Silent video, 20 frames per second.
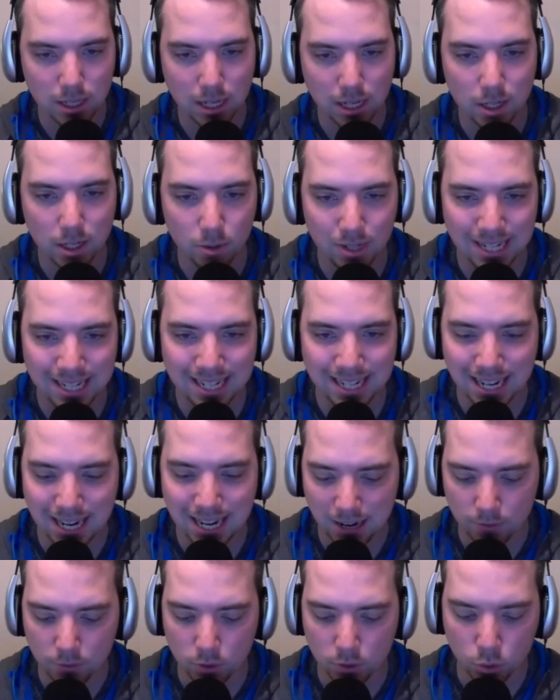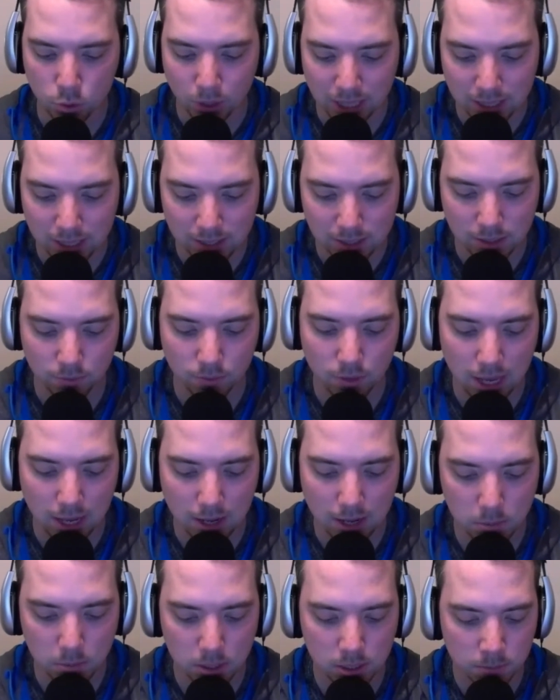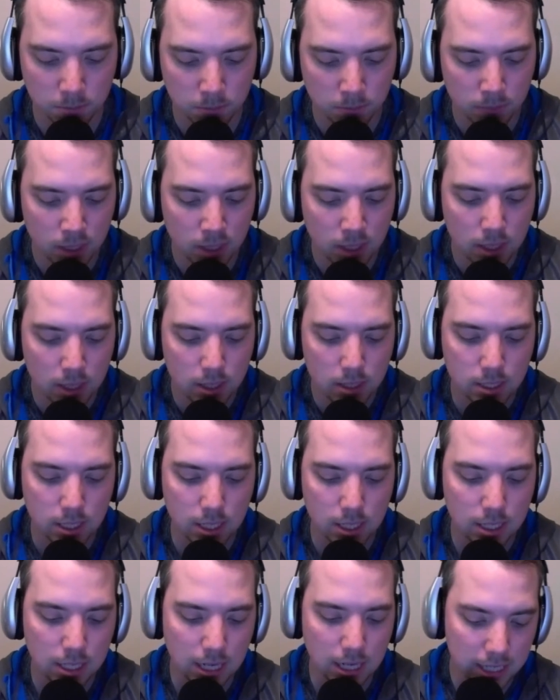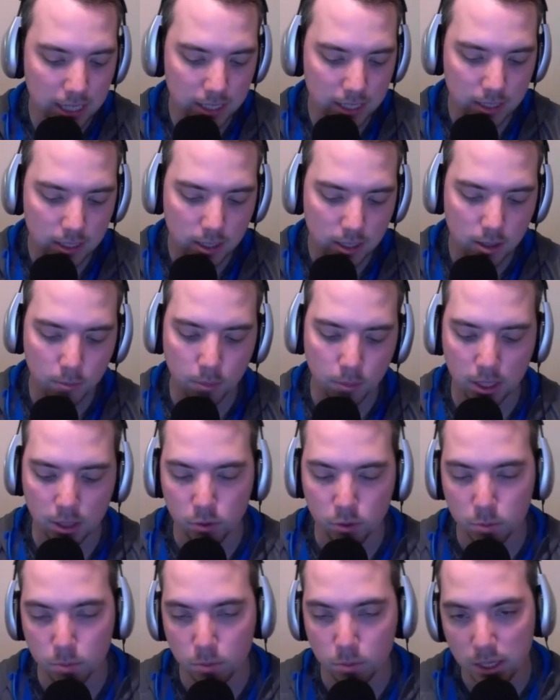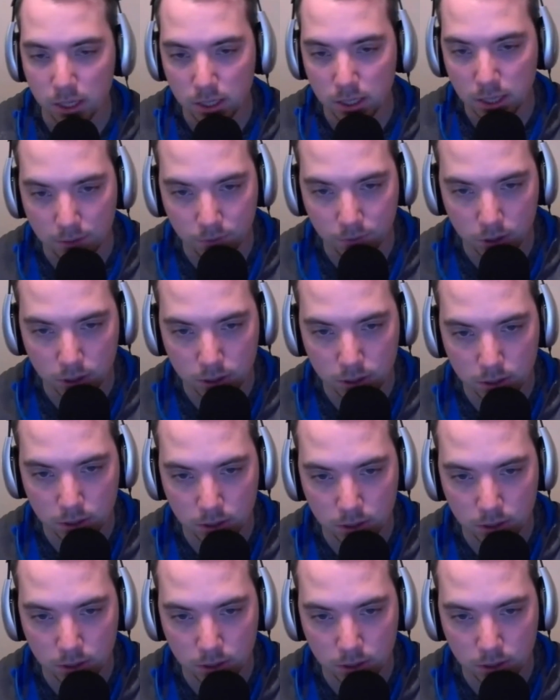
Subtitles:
I know he didn't have the greatest of games tonight, but he was playing Denver.